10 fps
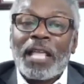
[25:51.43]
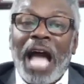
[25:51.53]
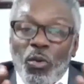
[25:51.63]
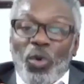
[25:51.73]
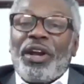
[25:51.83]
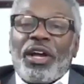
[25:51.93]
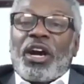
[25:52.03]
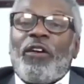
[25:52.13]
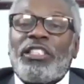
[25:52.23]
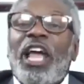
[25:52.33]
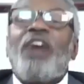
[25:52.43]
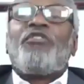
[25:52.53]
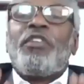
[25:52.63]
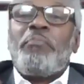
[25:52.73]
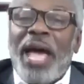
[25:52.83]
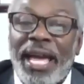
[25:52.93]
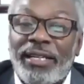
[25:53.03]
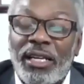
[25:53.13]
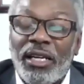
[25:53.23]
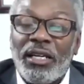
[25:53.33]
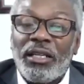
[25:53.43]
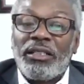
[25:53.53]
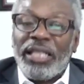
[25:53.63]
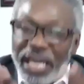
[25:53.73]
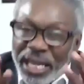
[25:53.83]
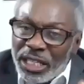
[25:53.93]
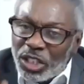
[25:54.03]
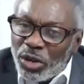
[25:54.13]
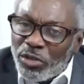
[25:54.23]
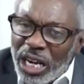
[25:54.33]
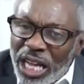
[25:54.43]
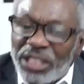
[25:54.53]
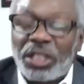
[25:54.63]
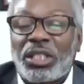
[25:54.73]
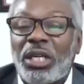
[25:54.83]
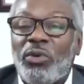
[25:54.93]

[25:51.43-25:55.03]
I want to encourage every man to get into a relationship